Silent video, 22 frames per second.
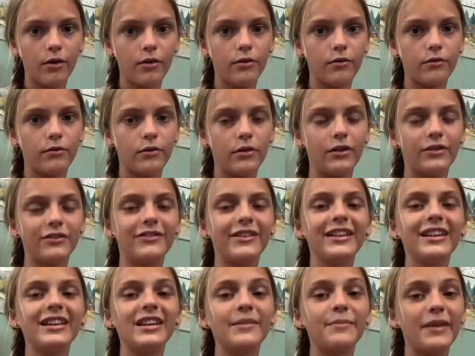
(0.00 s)
Well, it really
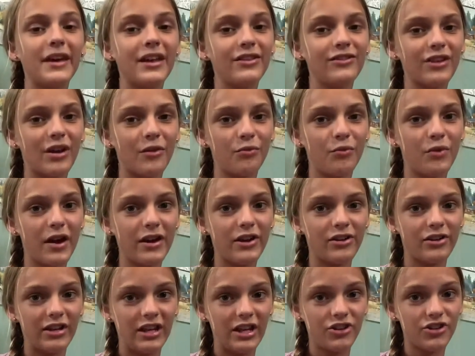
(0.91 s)
depends on what your
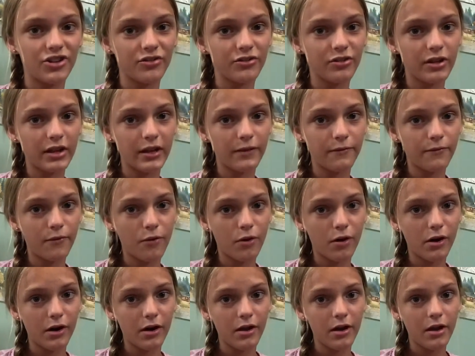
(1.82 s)
teacher's looking
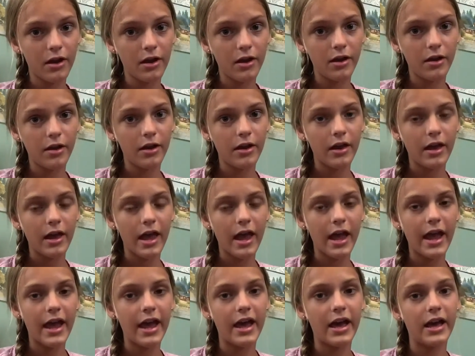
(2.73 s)
for
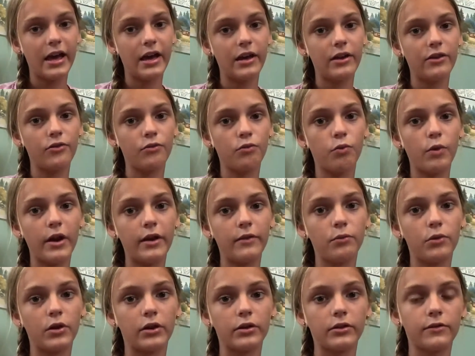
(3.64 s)
and what
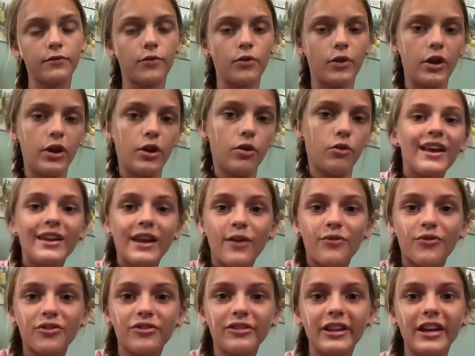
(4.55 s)
works for you. Now
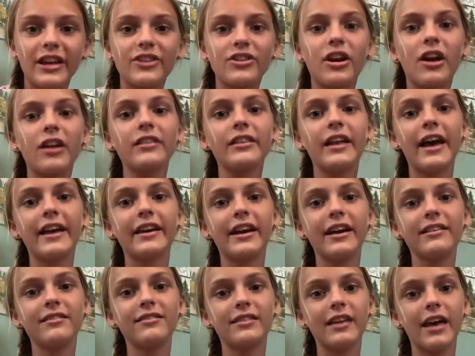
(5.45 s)
for leotard, like I
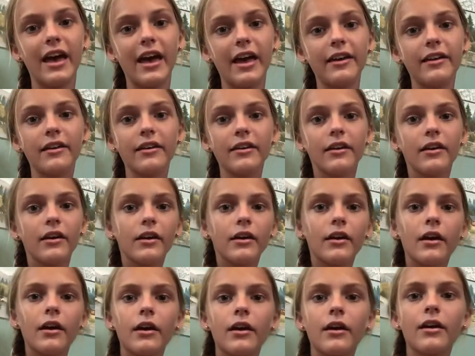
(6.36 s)
said,
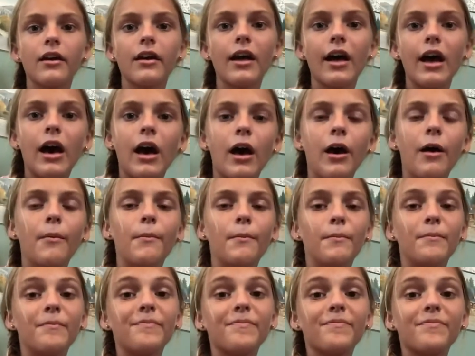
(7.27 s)

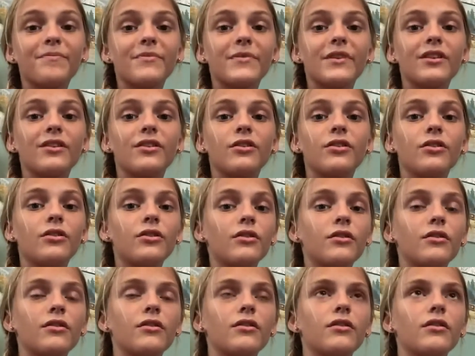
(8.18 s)

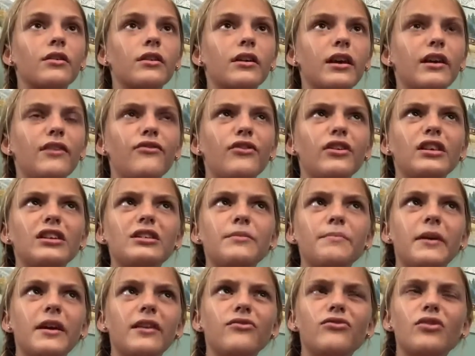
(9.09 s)
it really
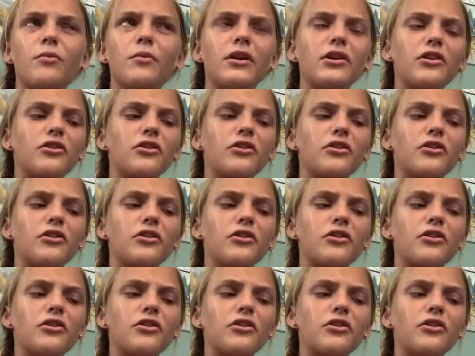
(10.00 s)
depends on what your